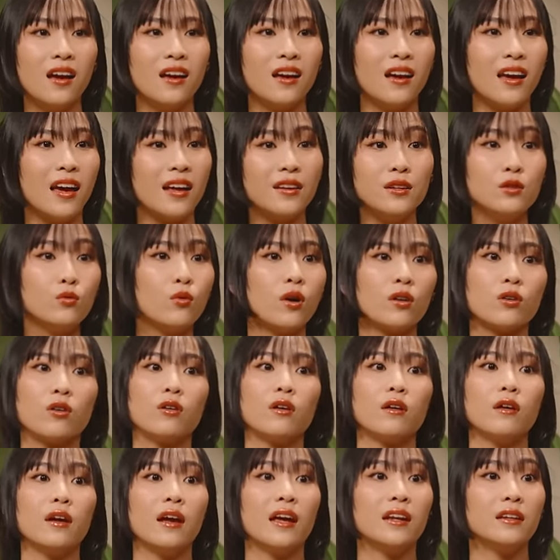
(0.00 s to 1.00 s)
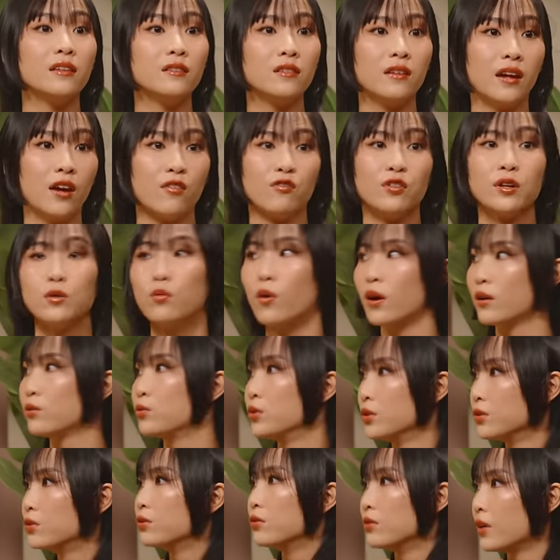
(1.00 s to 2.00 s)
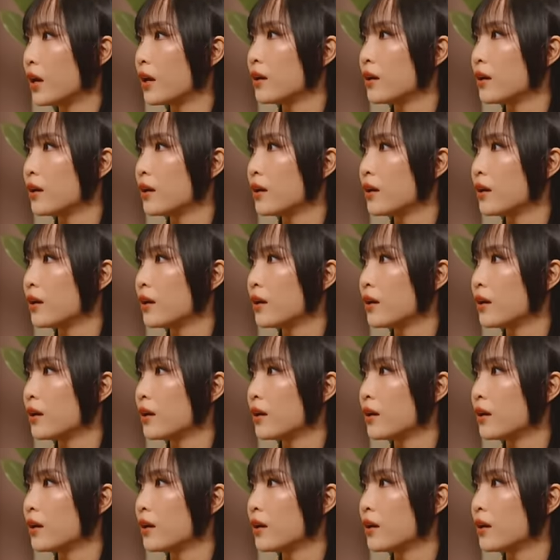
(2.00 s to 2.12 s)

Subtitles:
anyone or everyone would do that.